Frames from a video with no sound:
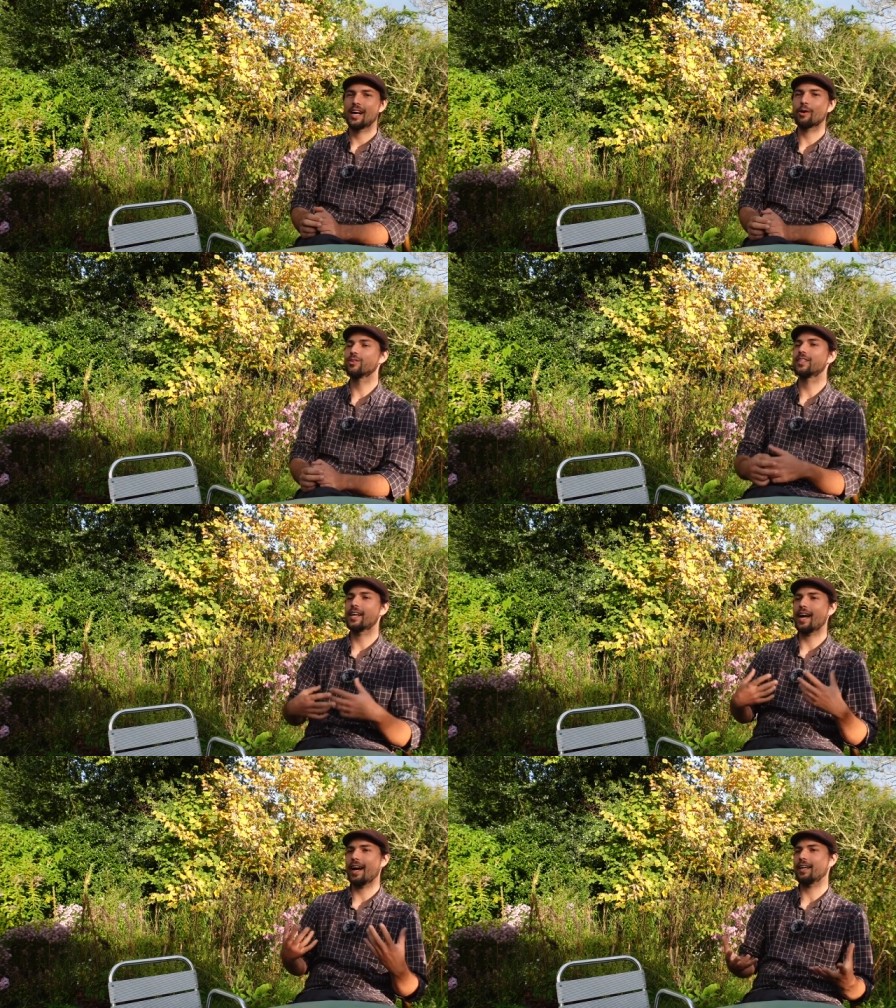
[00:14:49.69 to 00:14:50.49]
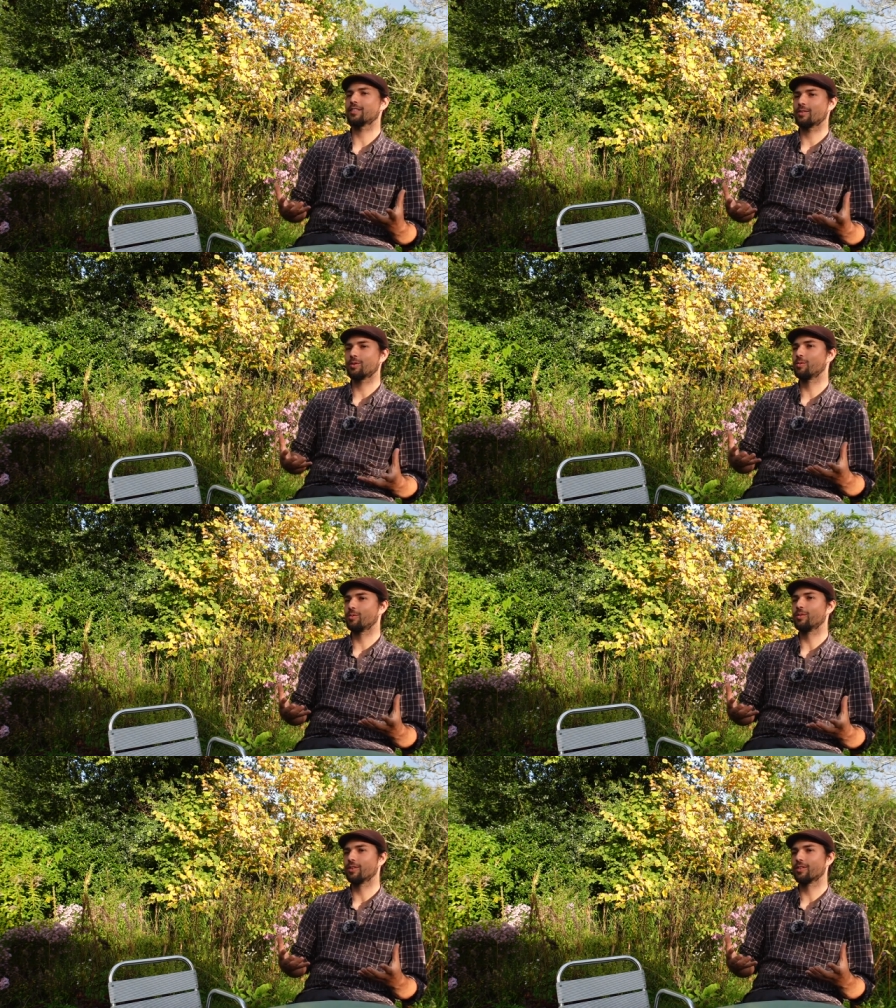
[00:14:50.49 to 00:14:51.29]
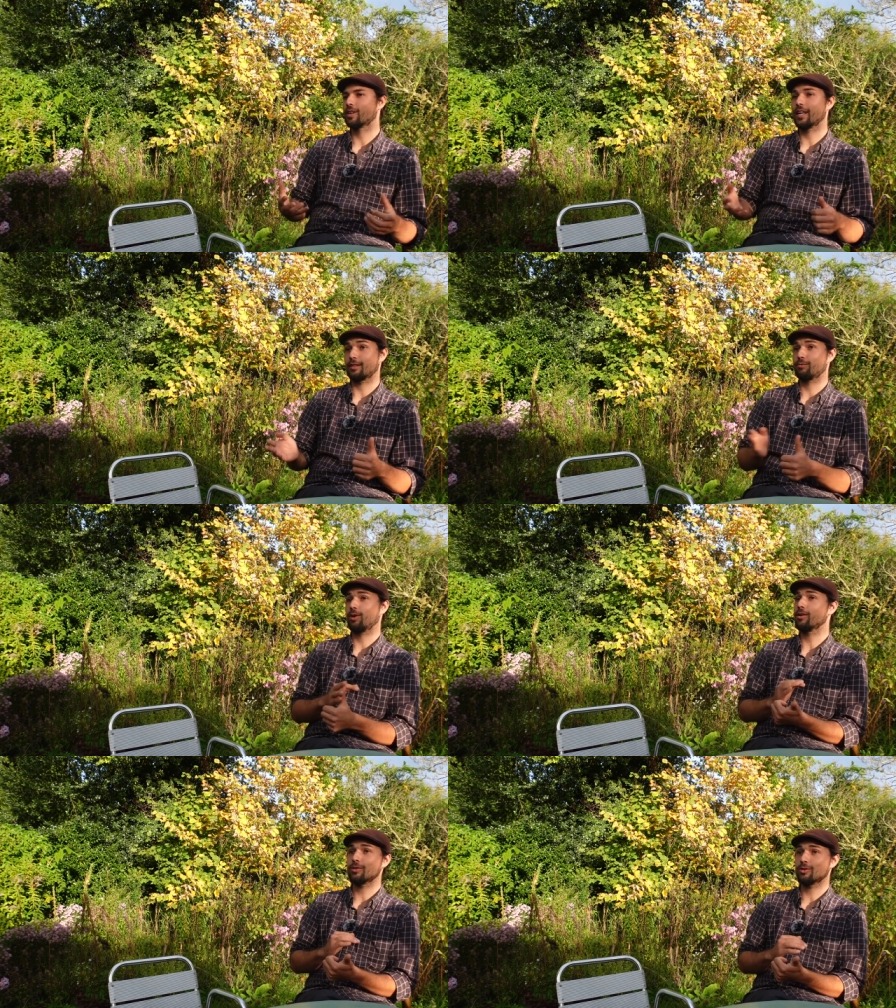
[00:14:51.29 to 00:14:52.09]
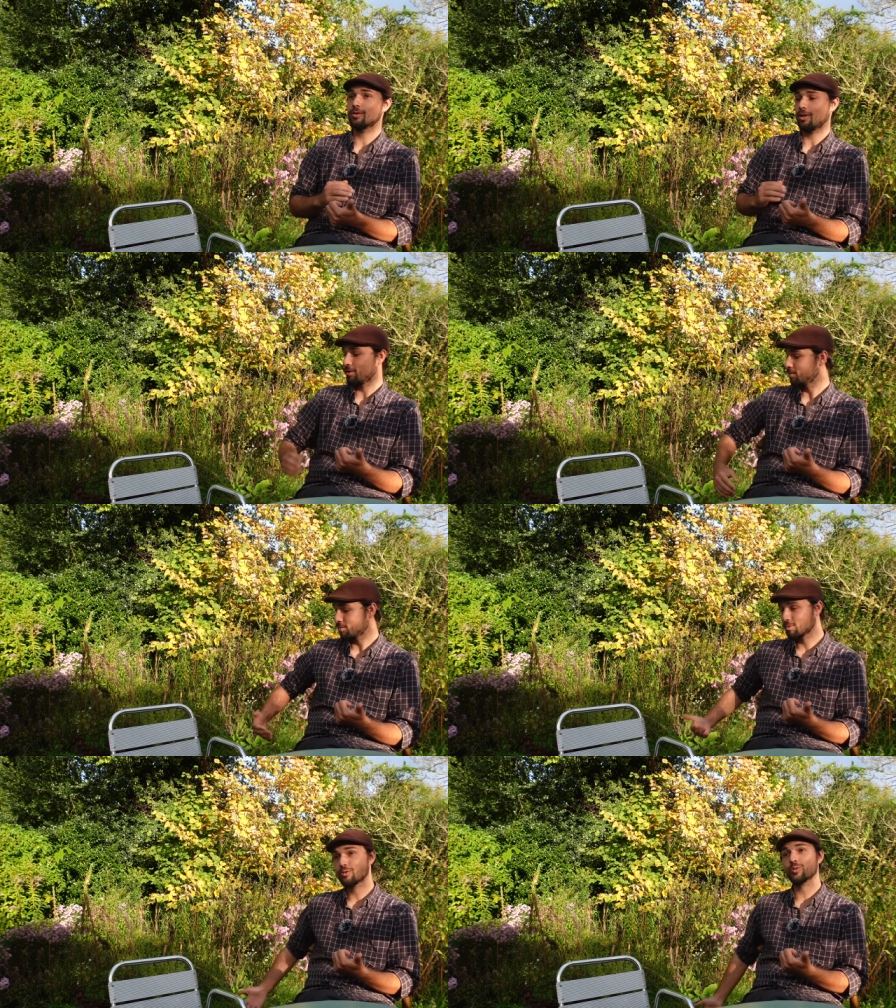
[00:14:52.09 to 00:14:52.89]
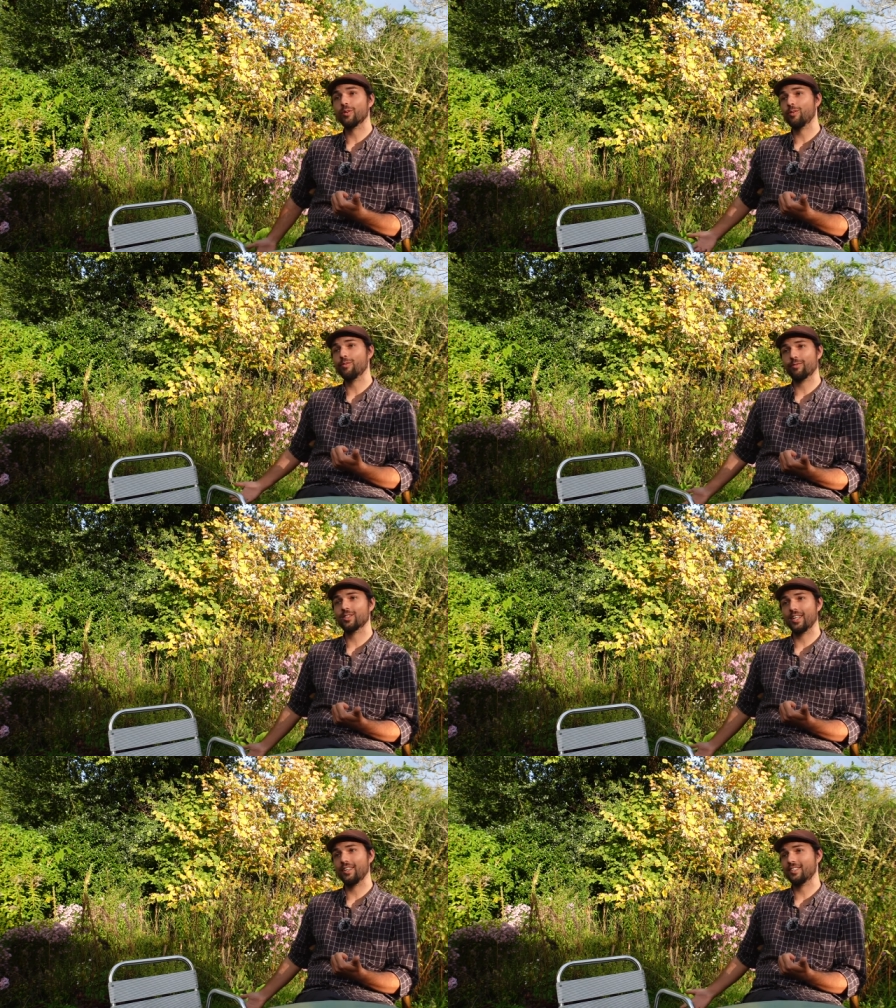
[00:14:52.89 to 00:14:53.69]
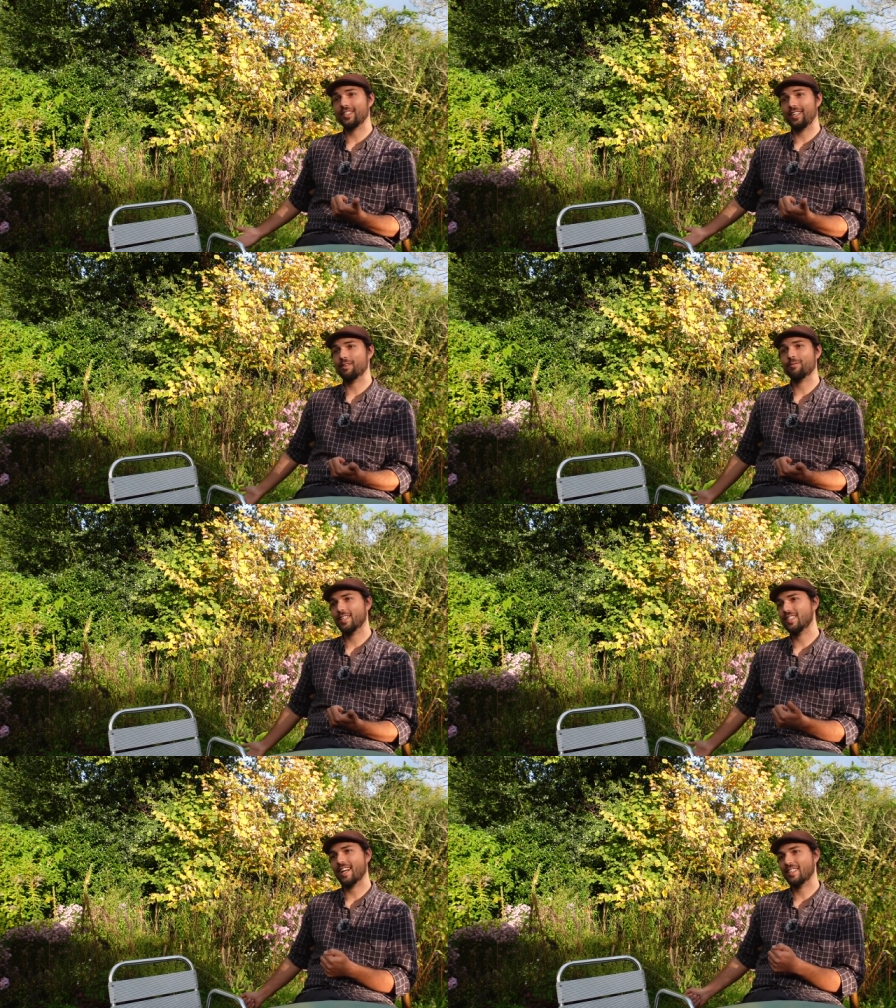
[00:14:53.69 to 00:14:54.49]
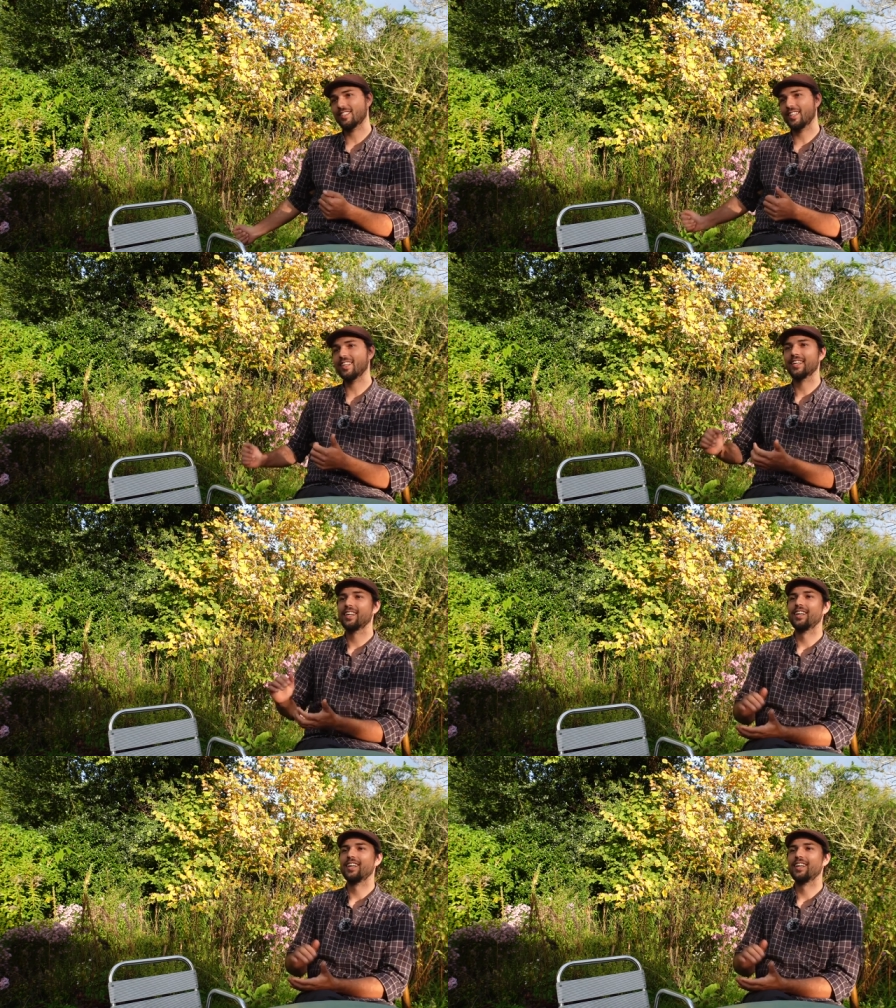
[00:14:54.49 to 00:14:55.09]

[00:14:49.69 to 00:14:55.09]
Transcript: how could they add to the collective knowledge on soil fertility and vitality